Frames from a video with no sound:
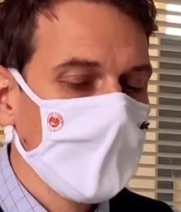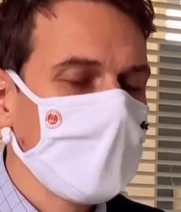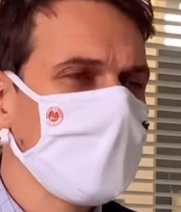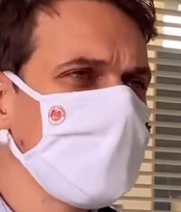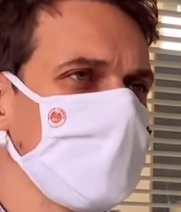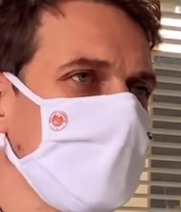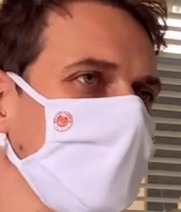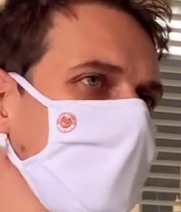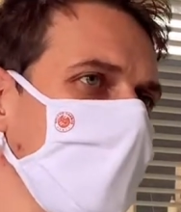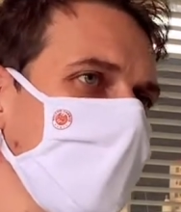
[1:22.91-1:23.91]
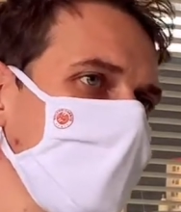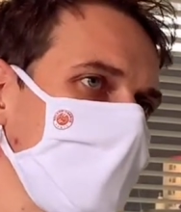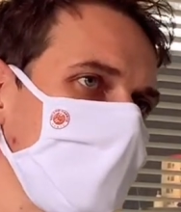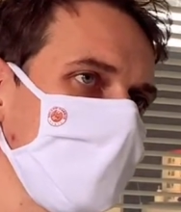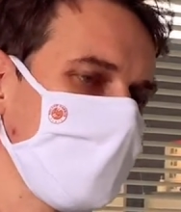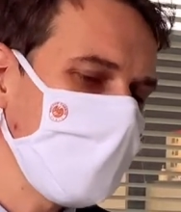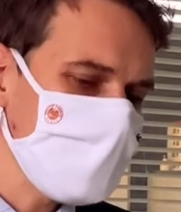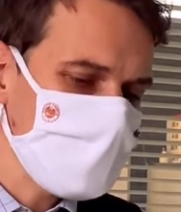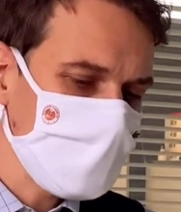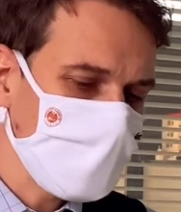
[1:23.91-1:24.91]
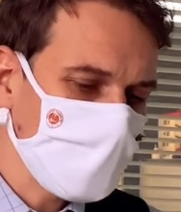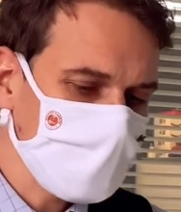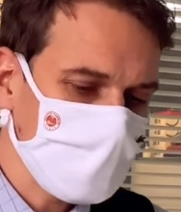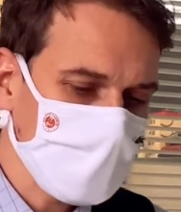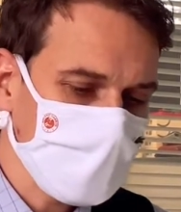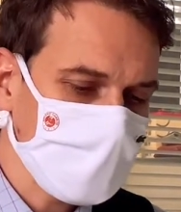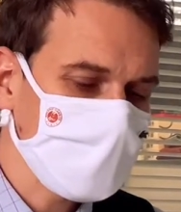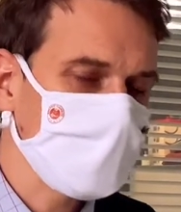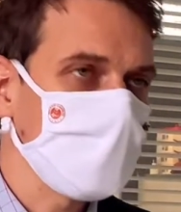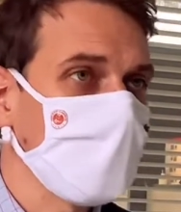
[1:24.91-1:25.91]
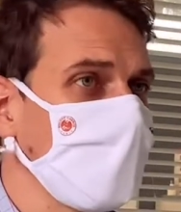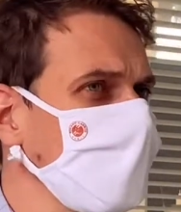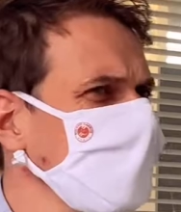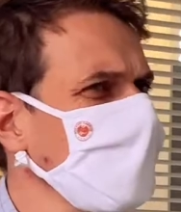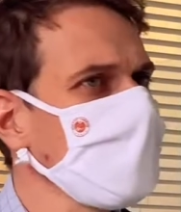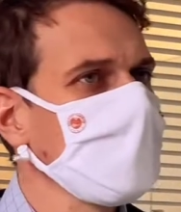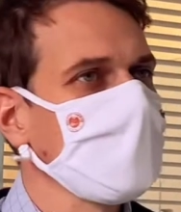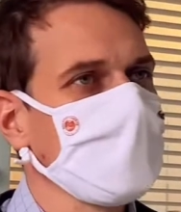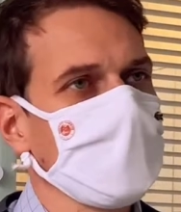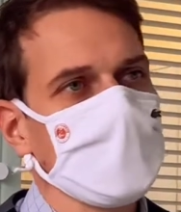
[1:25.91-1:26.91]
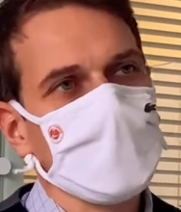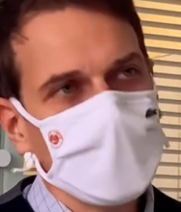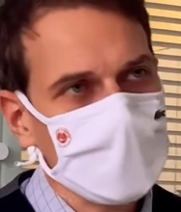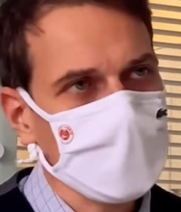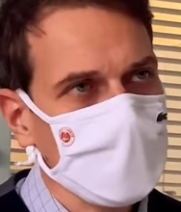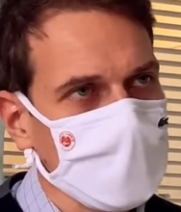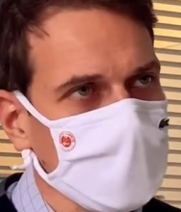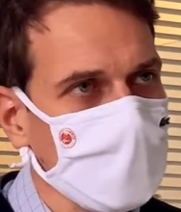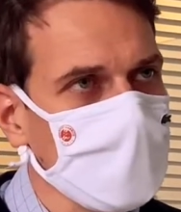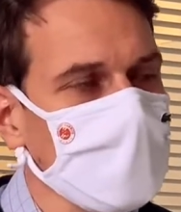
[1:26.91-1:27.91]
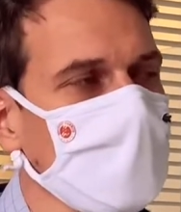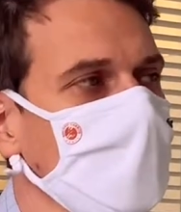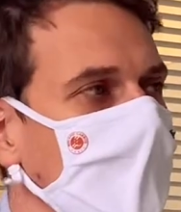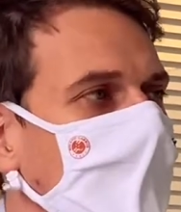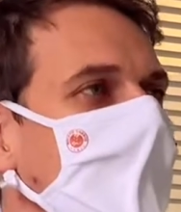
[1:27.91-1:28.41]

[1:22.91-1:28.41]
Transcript: usually related to a cultural context or some specific text, for example.